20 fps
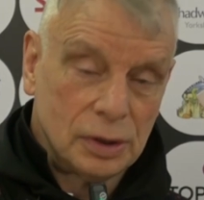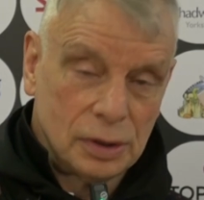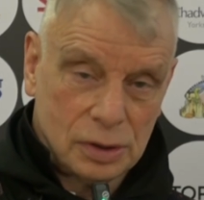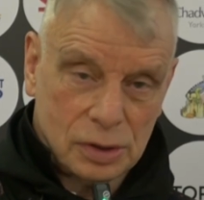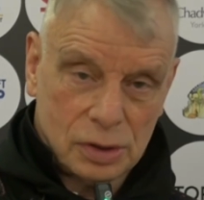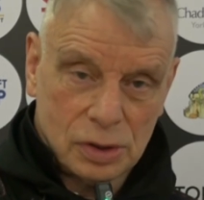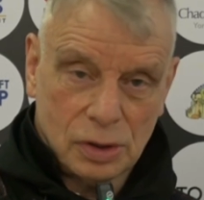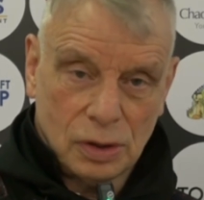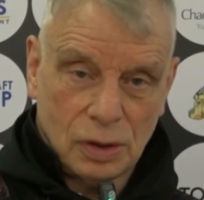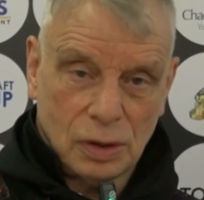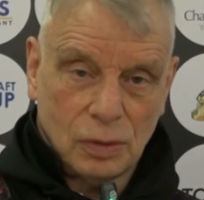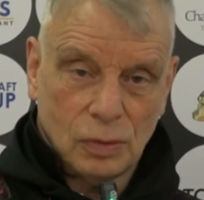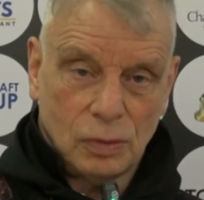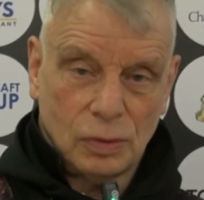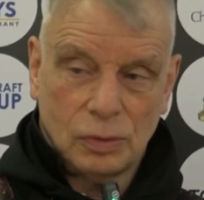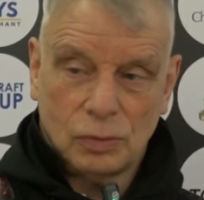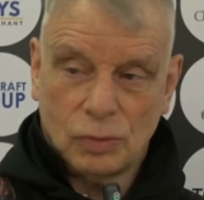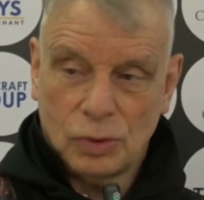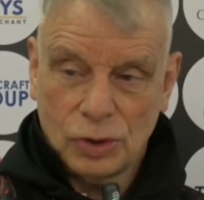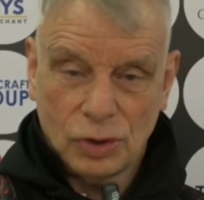So
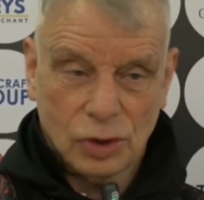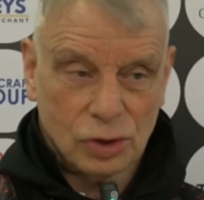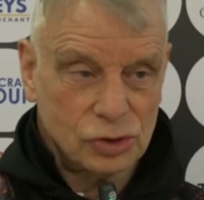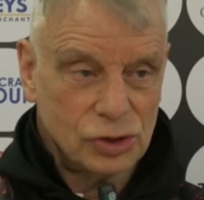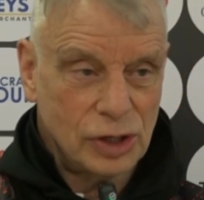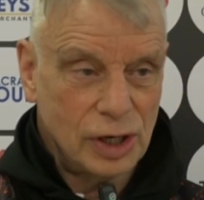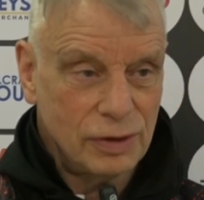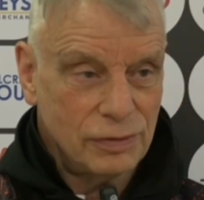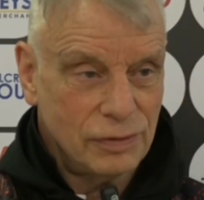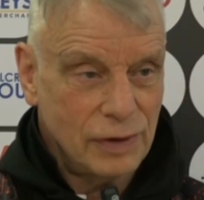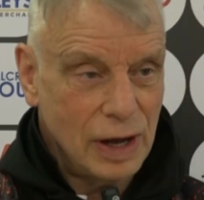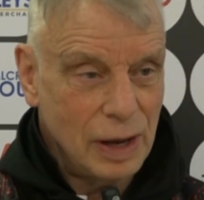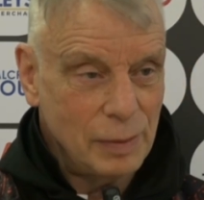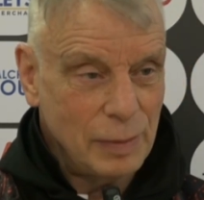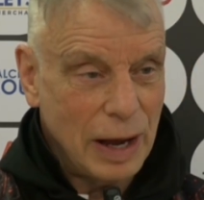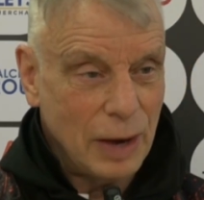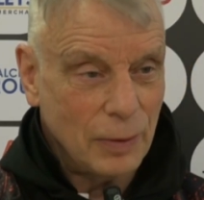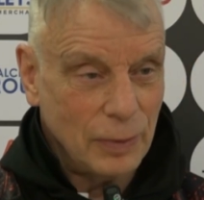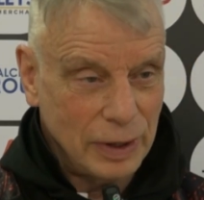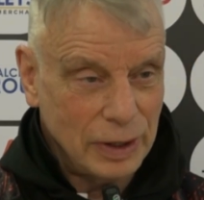we're not trying to farm
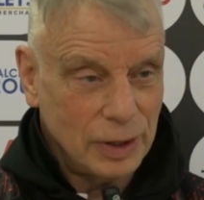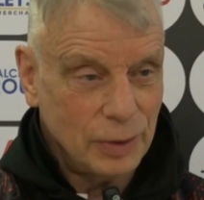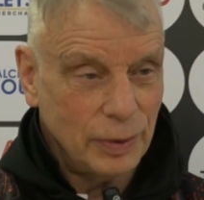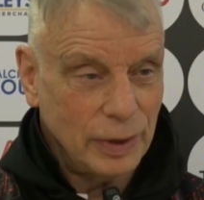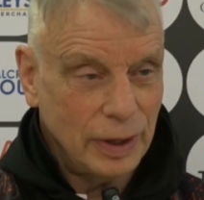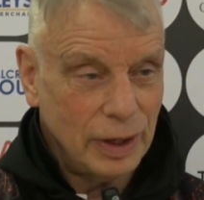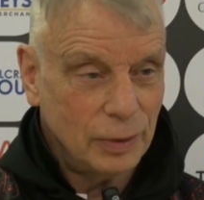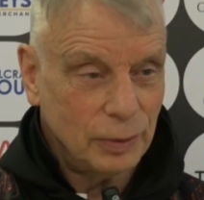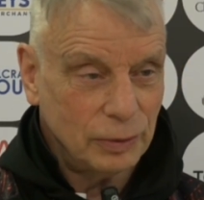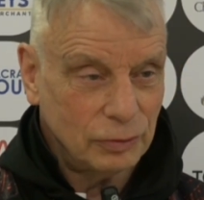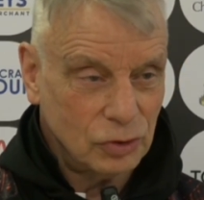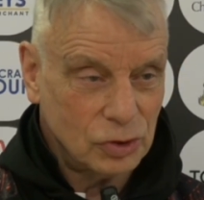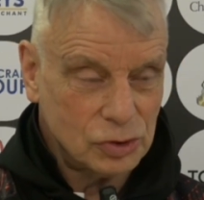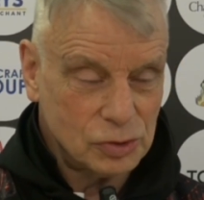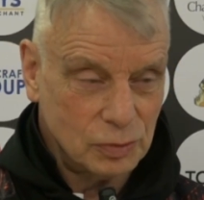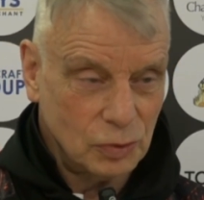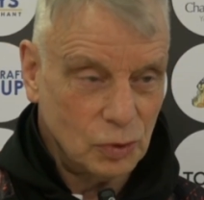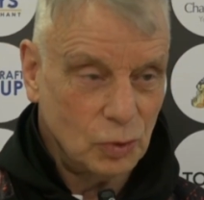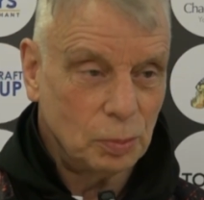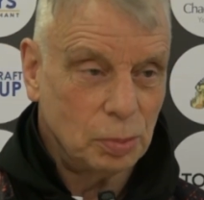out anywhere. We've got
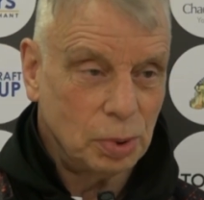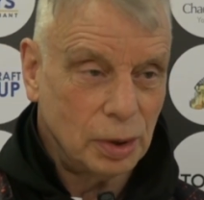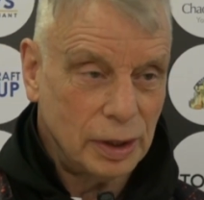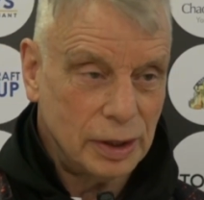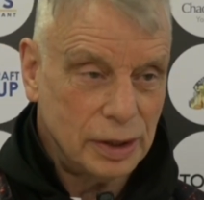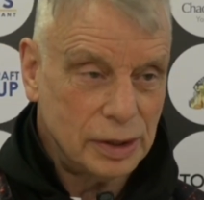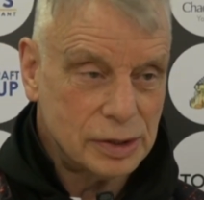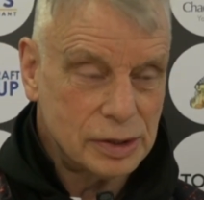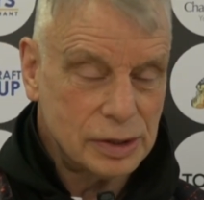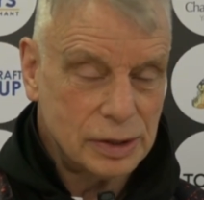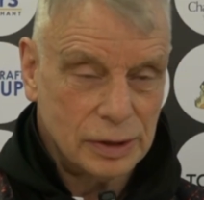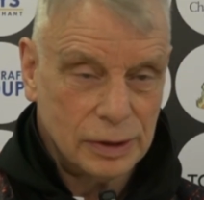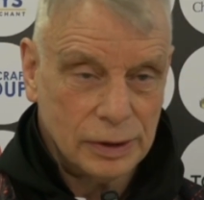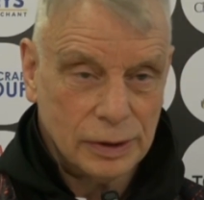some good players.